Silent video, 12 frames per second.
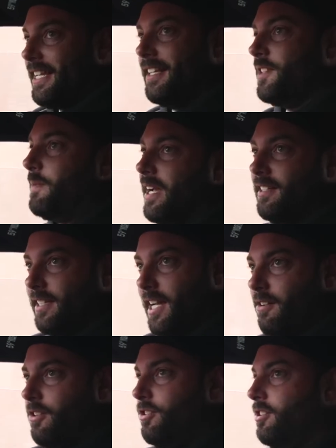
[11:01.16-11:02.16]
get this back in the
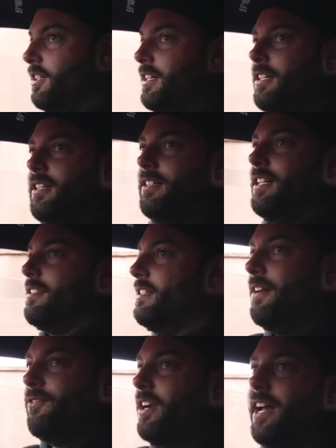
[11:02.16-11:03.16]
garage. Let's
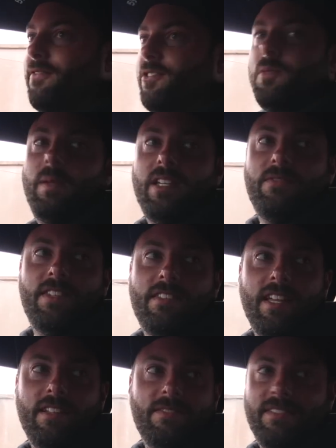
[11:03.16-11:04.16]
never ever speak of this
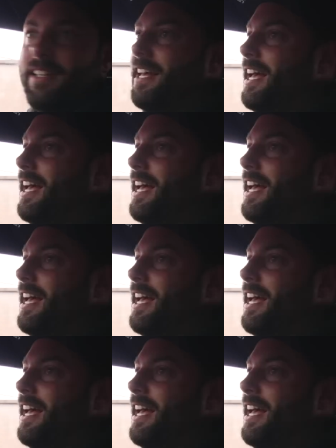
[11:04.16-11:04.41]
again,